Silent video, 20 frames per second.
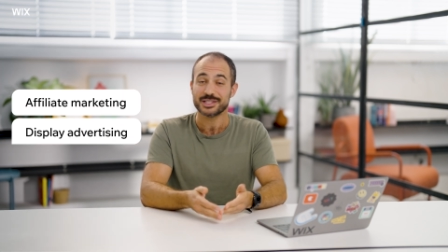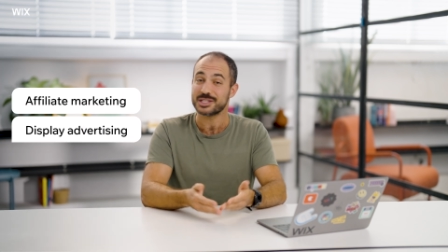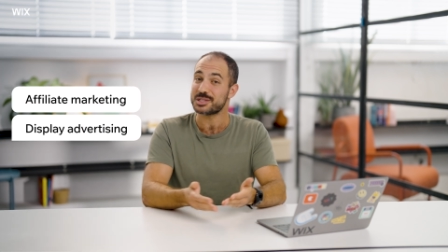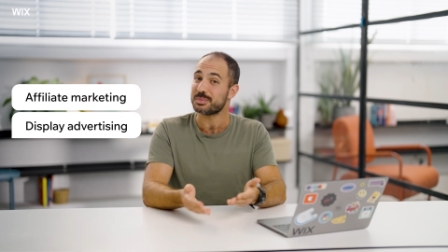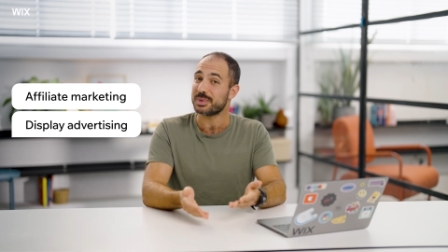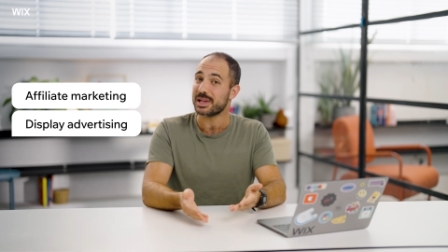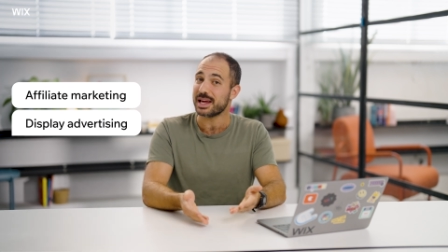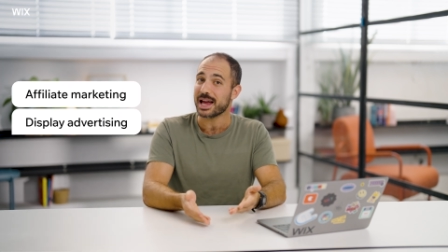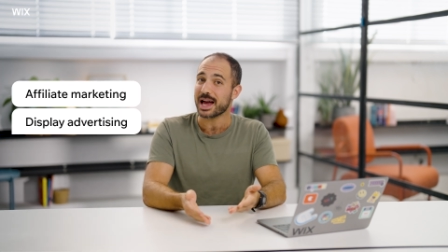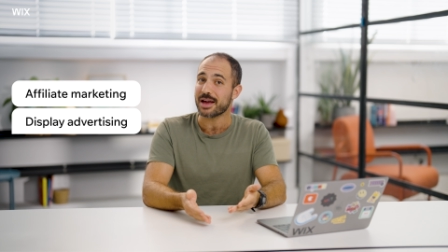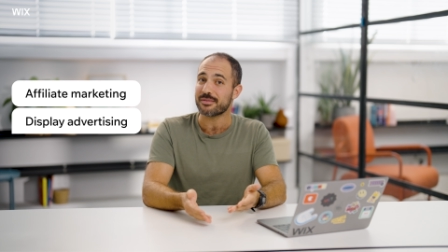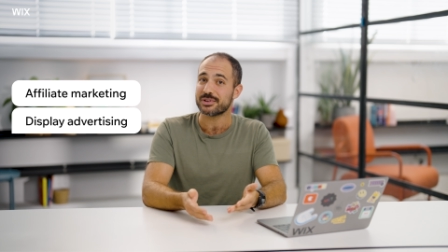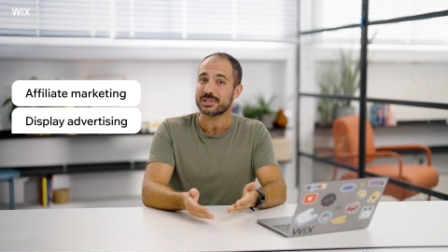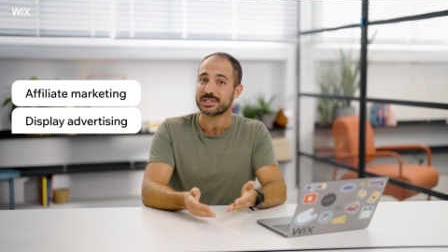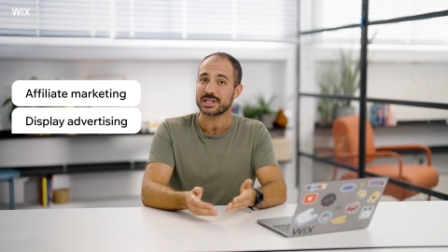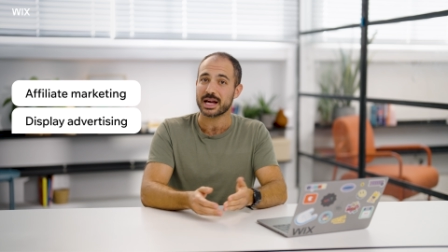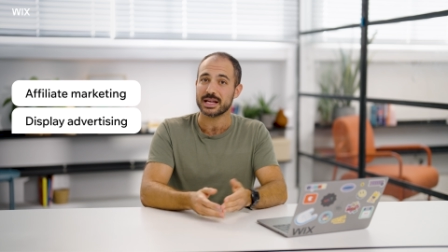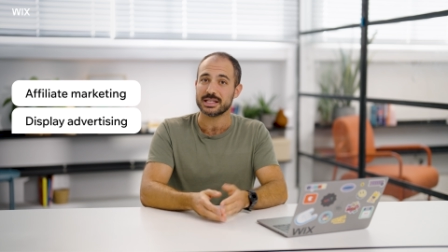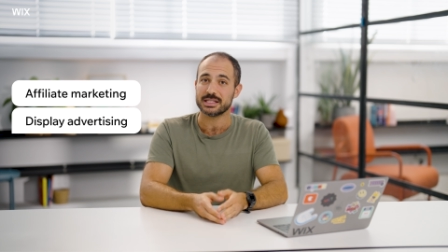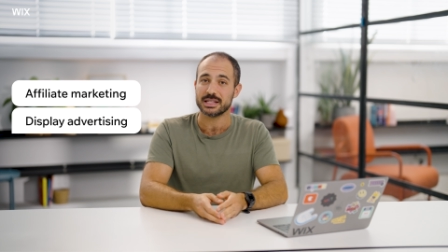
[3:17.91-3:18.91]
display
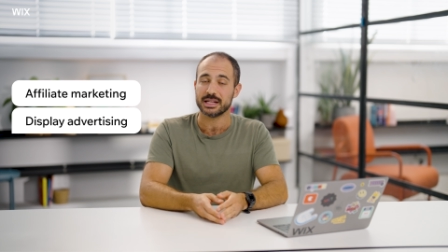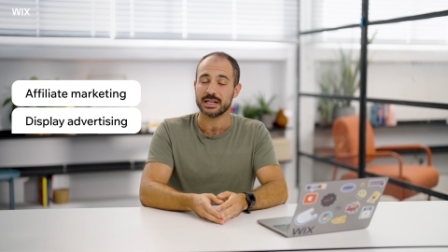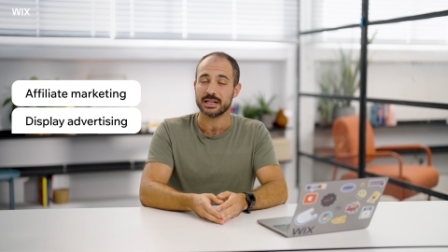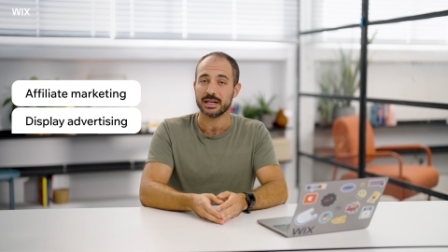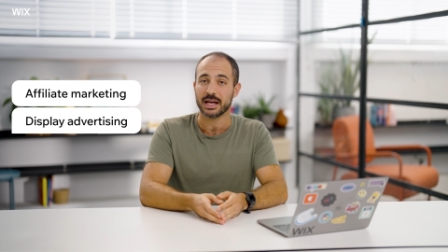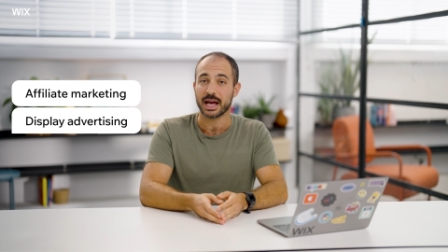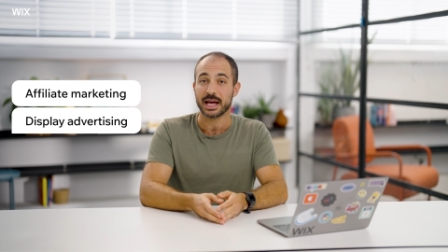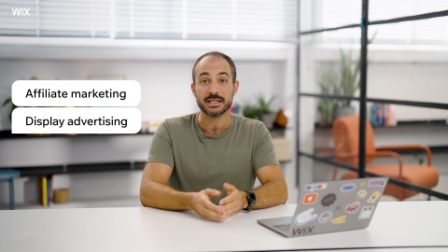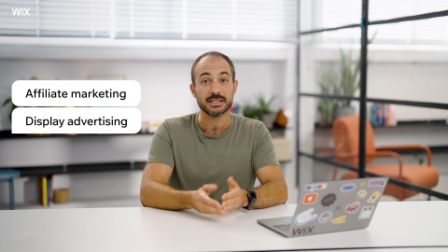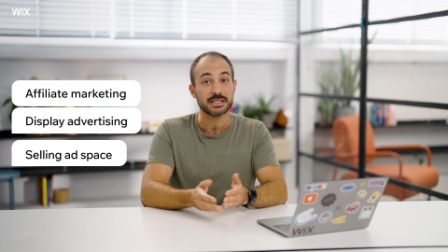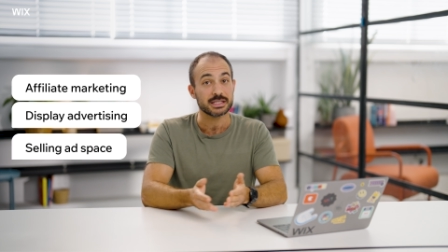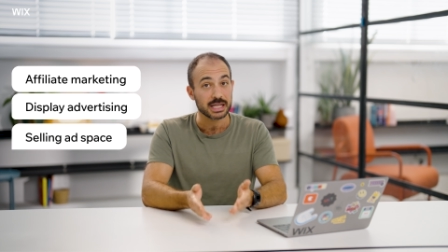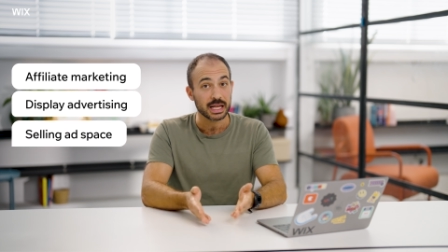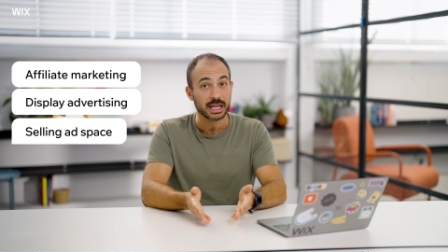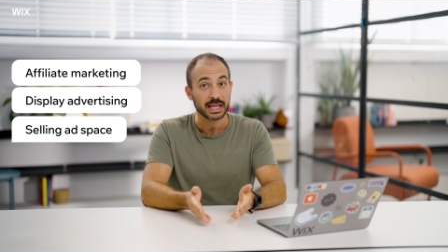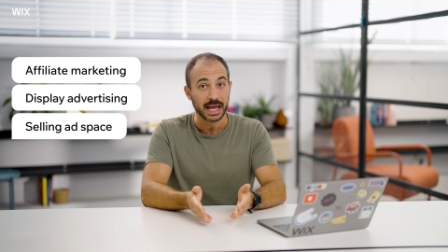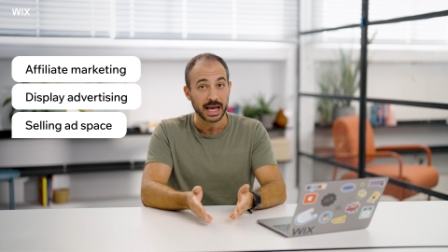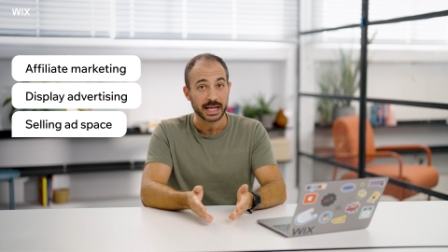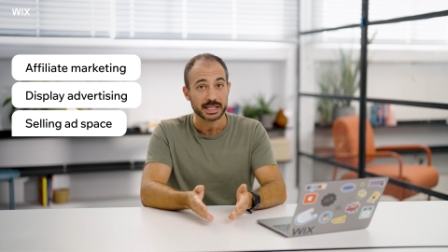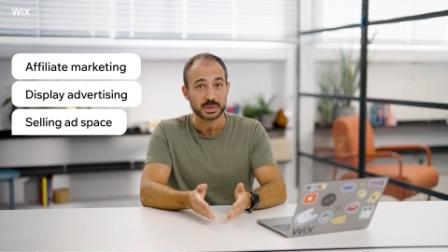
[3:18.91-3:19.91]
advertising, and
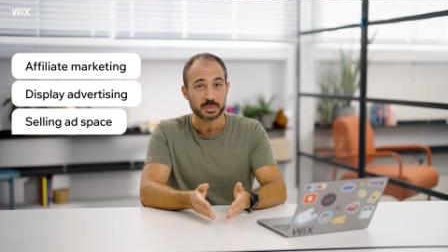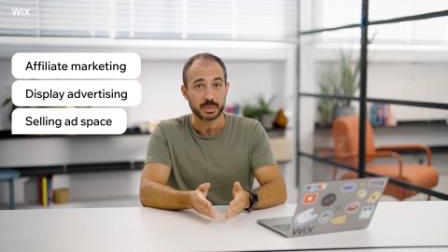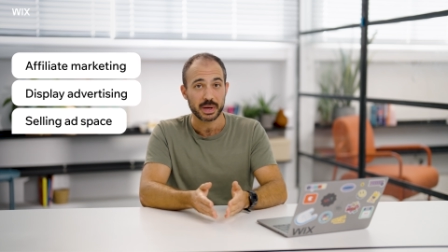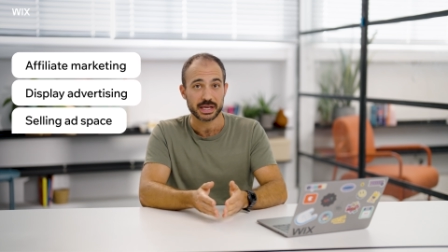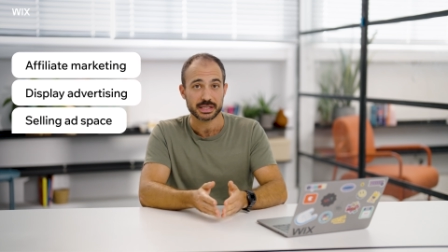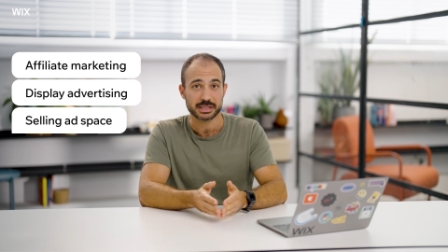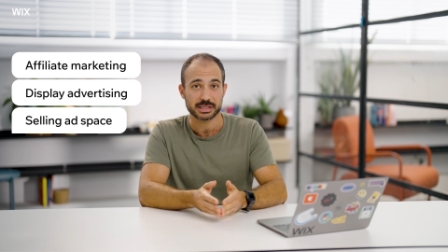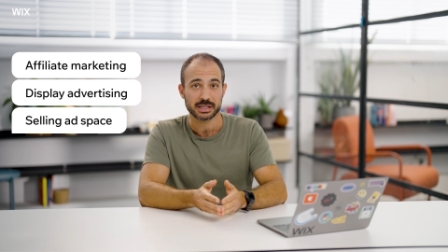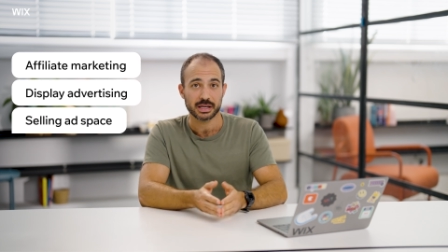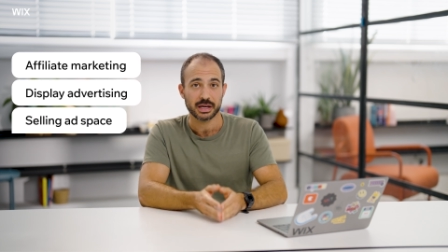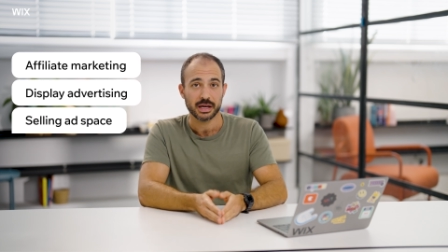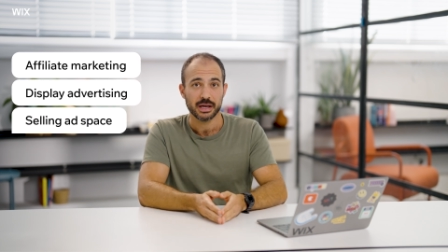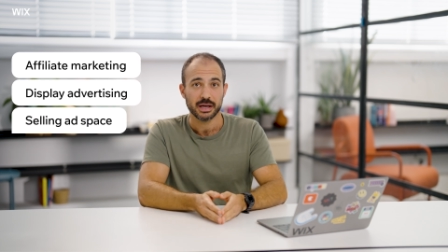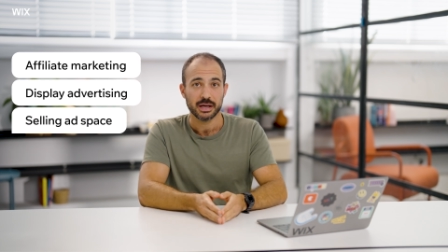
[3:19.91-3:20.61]
selling ad space.